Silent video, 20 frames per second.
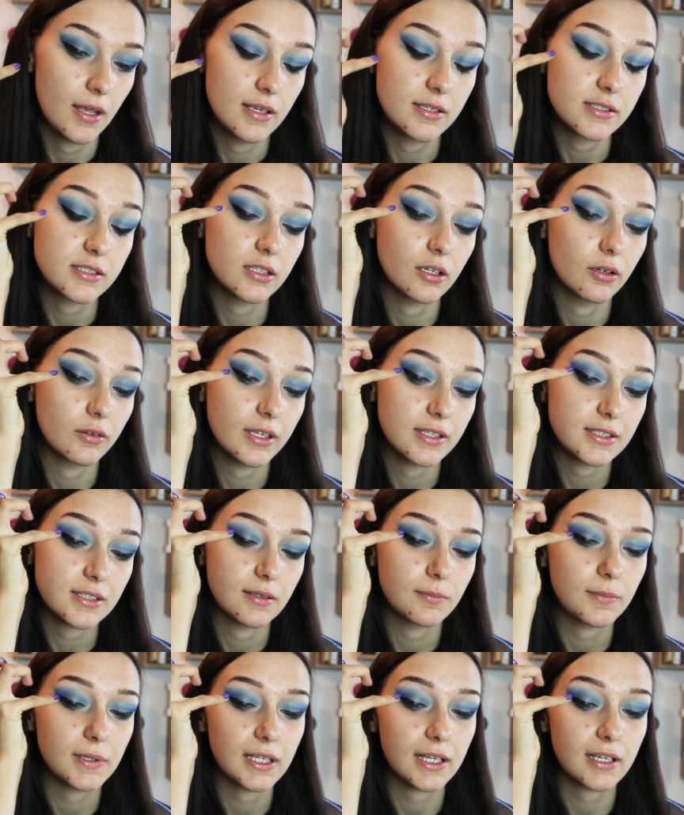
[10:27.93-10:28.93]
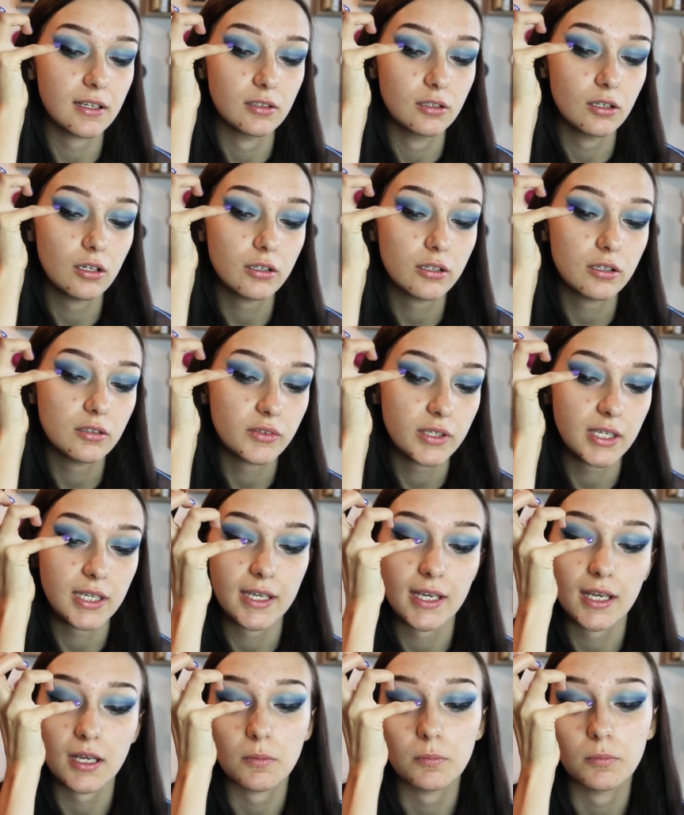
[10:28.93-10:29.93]
So there's going to be like none over
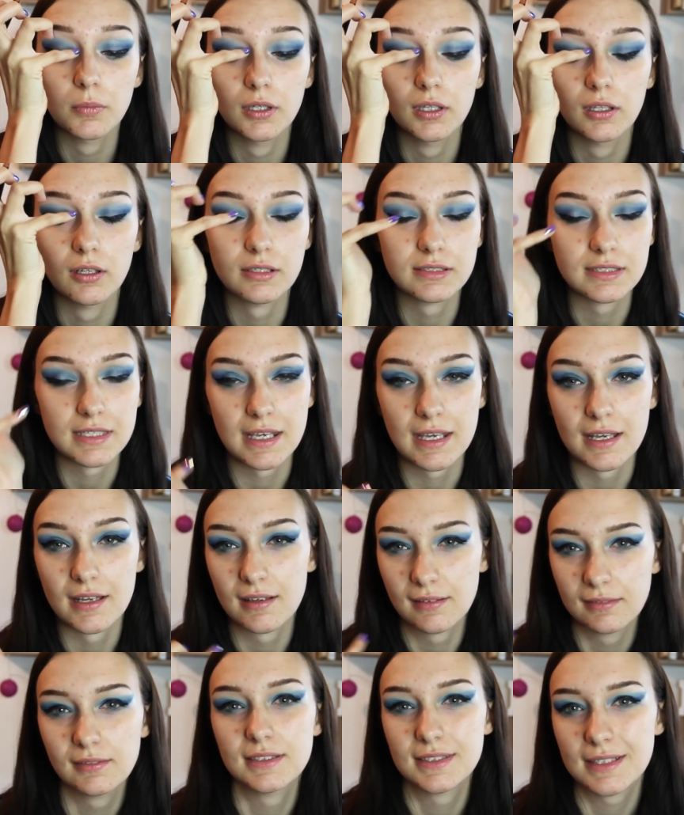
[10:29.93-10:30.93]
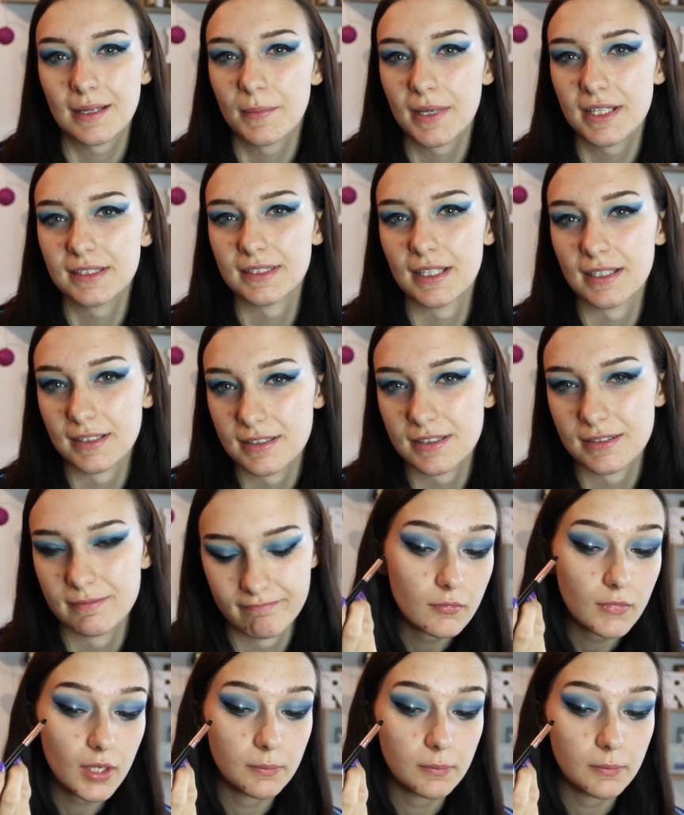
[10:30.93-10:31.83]
here, but lots here. Does that make sense?